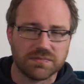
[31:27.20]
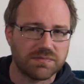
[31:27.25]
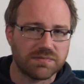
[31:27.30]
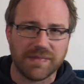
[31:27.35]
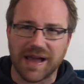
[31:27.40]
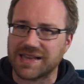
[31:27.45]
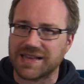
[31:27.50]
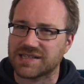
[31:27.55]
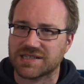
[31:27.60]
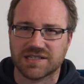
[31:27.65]

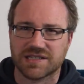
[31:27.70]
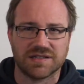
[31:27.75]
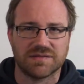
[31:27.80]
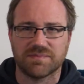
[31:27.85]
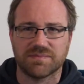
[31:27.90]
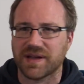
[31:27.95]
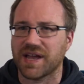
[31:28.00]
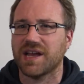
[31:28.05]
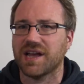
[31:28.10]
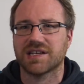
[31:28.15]

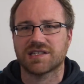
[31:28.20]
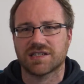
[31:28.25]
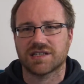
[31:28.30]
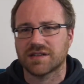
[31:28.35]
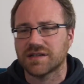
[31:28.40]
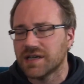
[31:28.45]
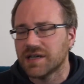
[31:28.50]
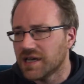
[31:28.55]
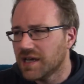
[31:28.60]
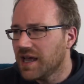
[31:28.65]
medicine
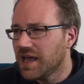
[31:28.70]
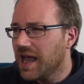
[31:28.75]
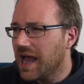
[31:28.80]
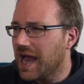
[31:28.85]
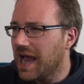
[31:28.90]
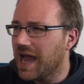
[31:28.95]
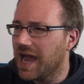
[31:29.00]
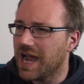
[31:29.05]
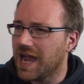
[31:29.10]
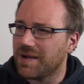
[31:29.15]
person.
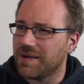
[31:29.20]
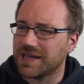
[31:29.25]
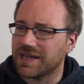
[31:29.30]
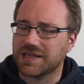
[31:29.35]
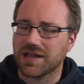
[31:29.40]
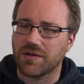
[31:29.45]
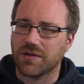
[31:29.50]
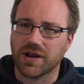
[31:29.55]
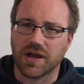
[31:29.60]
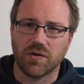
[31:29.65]
I
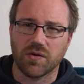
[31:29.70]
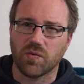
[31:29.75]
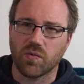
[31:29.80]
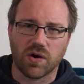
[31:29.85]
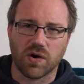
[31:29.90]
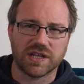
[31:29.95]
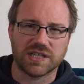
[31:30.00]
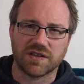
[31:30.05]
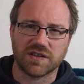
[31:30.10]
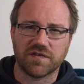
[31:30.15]
don't know
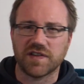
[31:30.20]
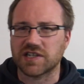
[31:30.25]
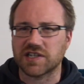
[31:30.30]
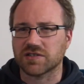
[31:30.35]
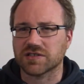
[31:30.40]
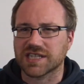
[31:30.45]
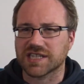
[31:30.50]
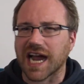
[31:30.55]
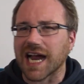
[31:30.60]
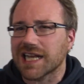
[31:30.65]
what his
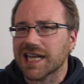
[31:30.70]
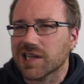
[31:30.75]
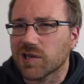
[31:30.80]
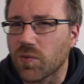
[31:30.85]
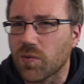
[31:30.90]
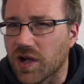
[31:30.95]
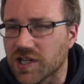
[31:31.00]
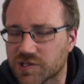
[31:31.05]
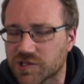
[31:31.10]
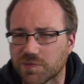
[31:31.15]
official title
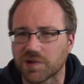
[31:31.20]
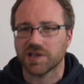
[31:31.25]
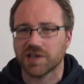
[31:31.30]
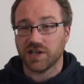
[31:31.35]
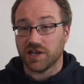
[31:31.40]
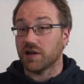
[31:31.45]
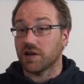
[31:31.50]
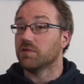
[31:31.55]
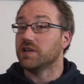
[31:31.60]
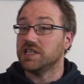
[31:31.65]
was, but
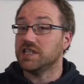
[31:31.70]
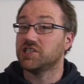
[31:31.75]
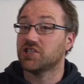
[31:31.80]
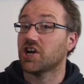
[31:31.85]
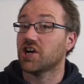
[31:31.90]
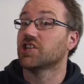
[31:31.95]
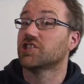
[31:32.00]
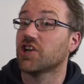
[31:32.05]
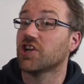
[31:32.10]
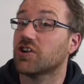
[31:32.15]
he's
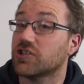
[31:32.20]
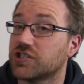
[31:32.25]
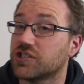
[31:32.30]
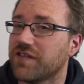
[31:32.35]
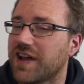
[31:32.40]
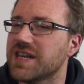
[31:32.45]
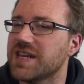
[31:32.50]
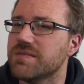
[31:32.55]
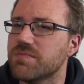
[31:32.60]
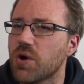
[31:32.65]
not a
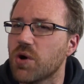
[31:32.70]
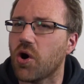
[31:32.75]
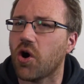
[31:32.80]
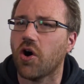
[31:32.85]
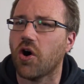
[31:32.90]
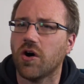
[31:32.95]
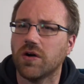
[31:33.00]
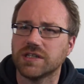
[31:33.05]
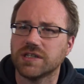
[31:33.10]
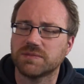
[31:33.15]
doctor
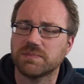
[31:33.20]
anymore.